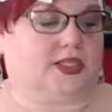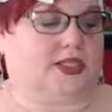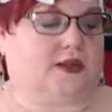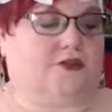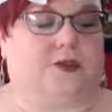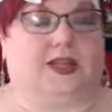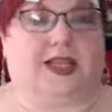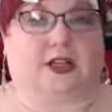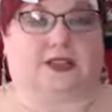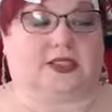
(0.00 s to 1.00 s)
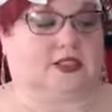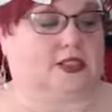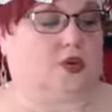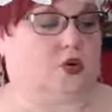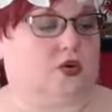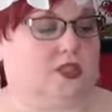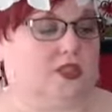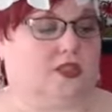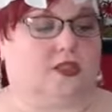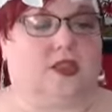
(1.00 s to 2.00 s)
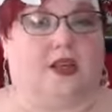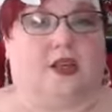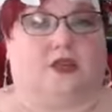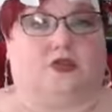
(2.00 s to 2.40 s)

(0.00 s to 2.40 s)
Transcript: that stem from the Celtic, the Norse, the